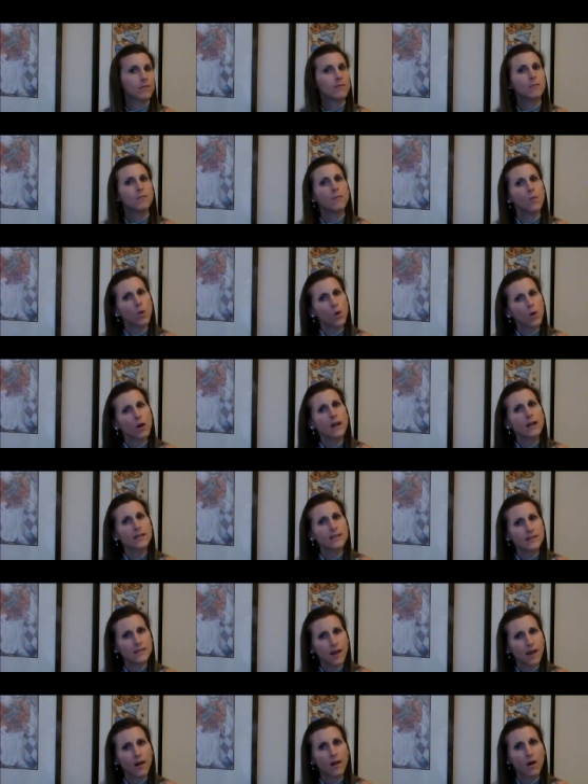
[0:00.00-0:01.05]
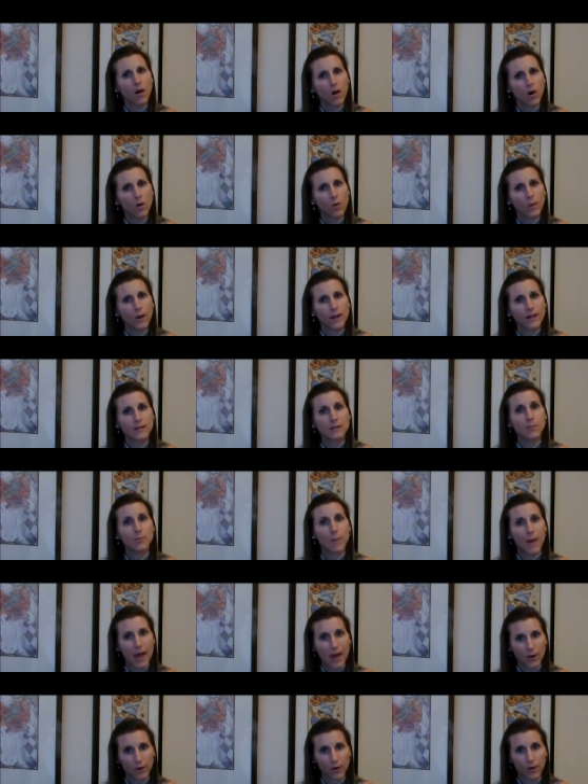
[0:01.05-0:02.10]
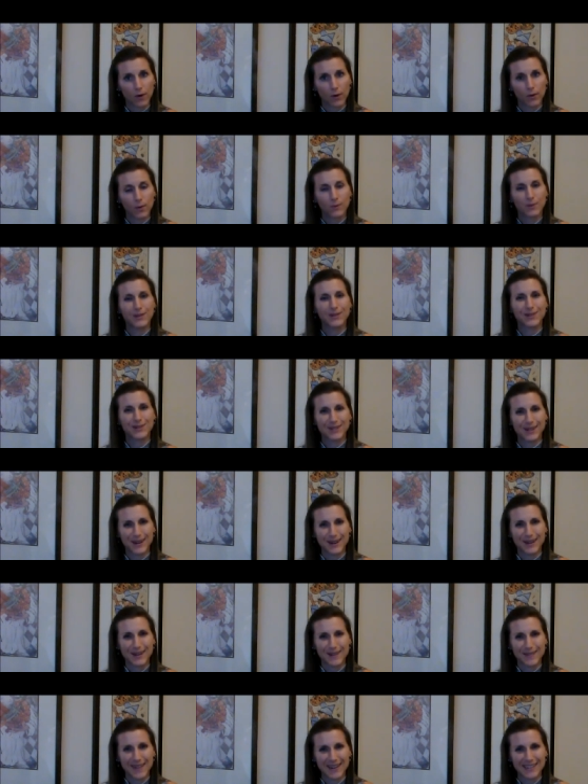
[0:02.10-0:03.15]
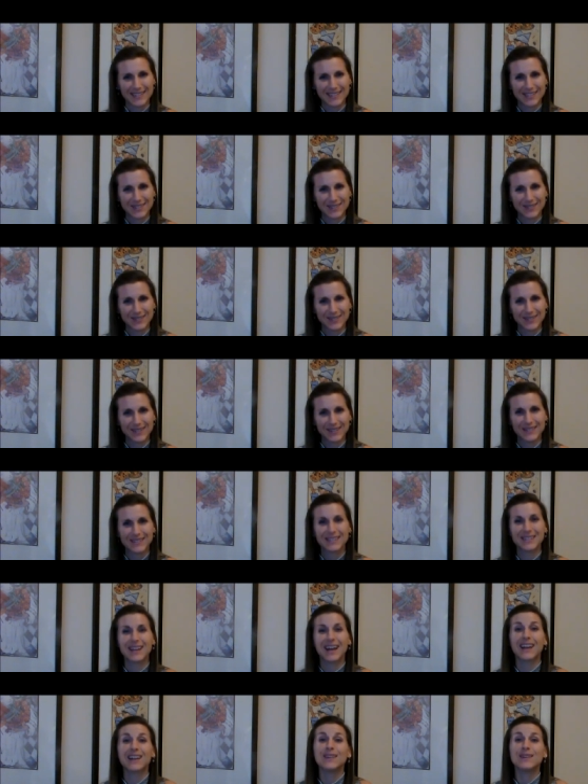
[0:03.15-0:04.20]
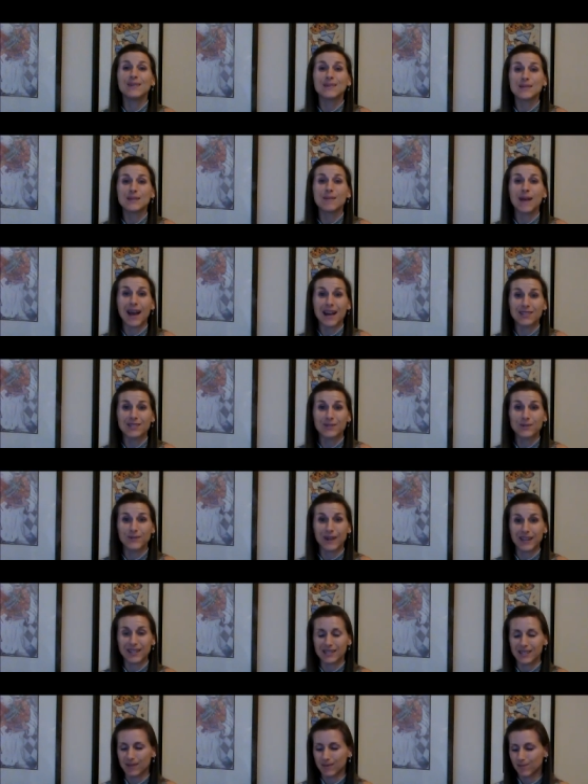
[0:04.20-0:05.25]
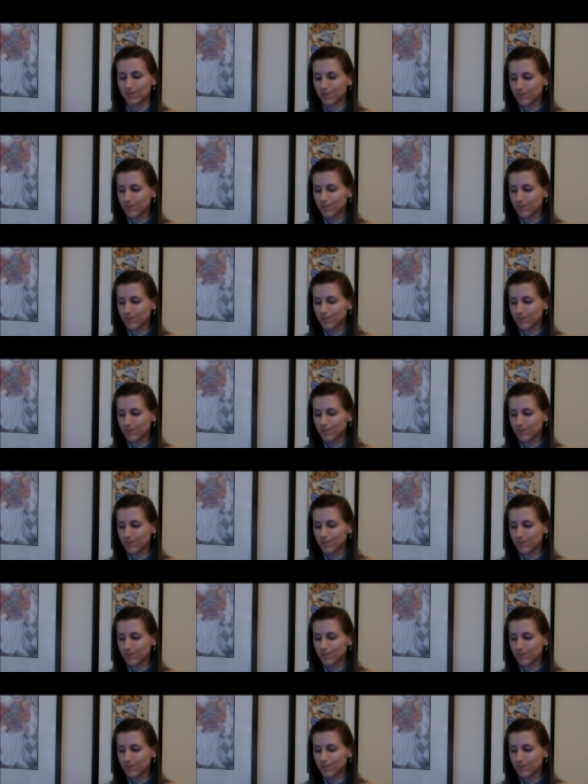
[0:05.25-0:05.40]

More is not always better when you're talking about essential oils. You got to use them as directed.